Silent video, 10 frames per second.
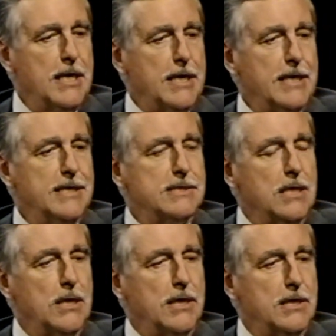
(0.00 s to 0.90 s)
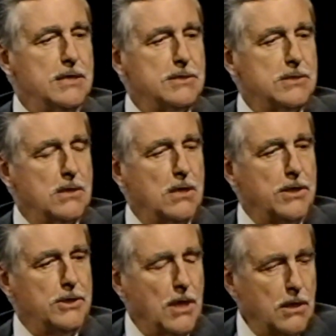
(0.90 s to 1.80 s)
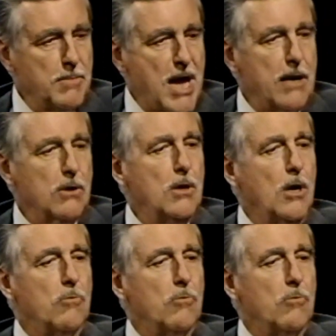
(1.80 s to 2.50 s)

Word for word: is, is uh, young matter